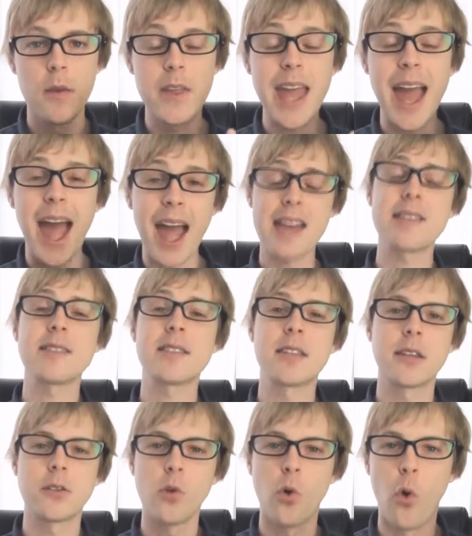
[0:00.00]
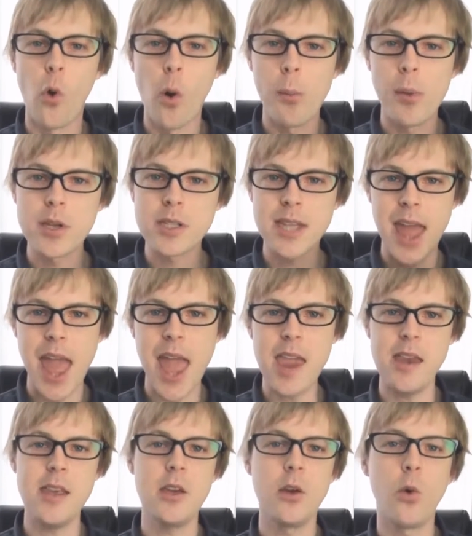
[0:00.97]
the answer to almost
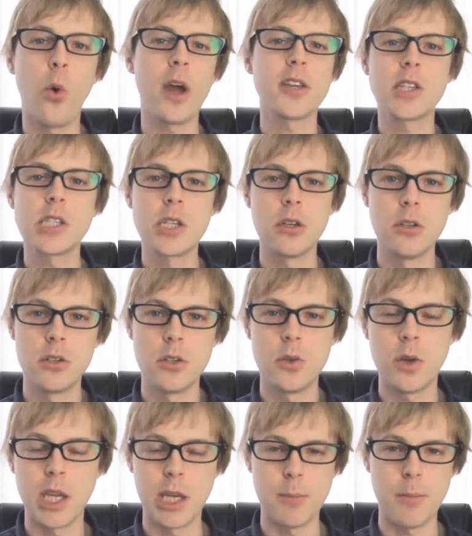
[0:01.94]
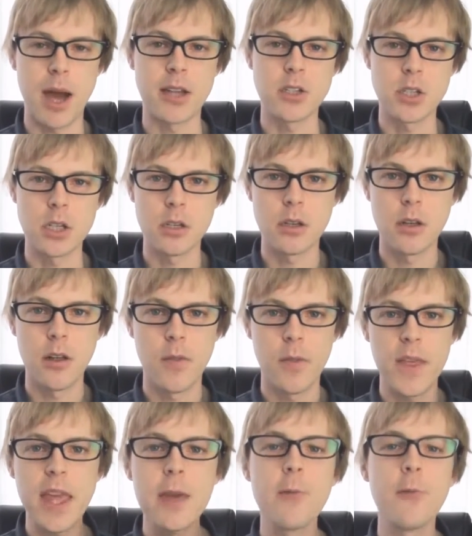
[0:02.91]
any question you can imagine.
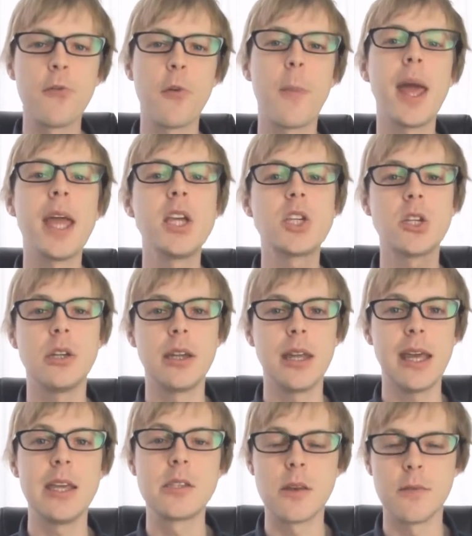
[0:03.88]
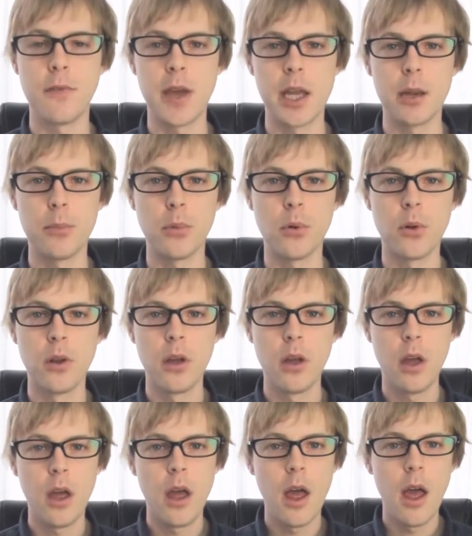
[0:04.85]
The information is available.
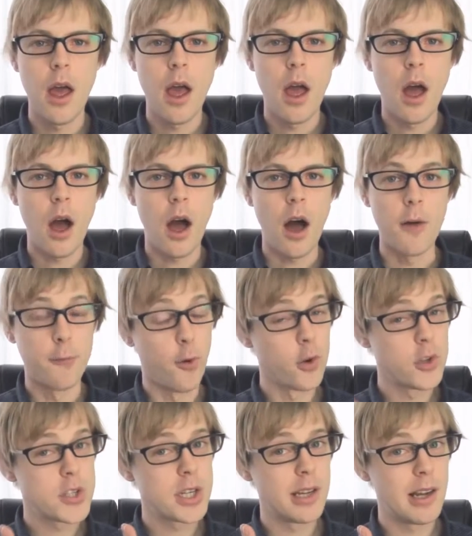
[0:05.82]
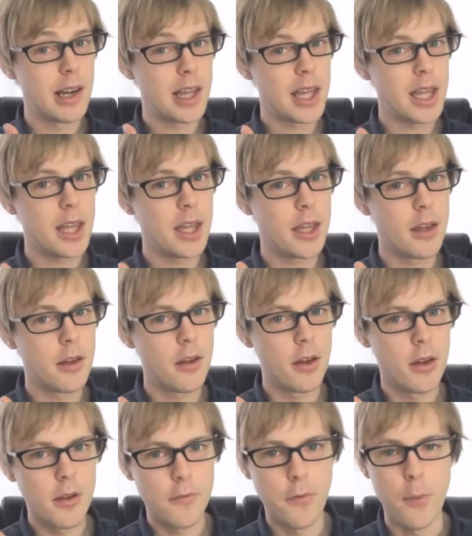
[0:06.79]
Unfortunately,
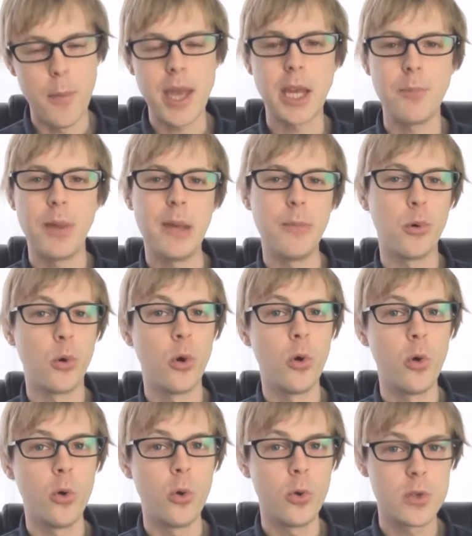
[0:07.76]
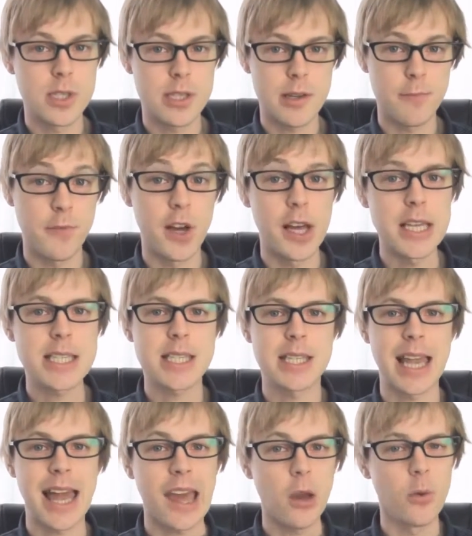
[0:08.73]
for many people whose
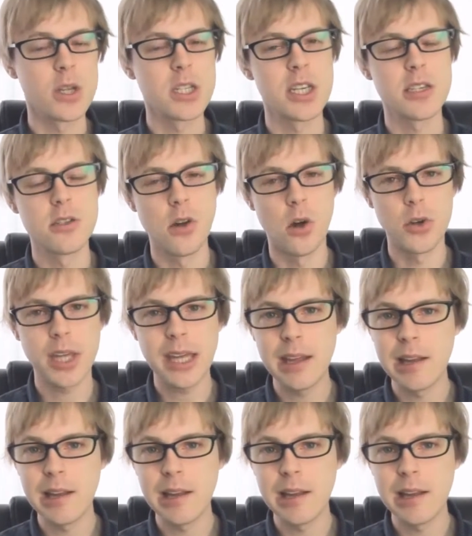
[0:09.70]
first language is not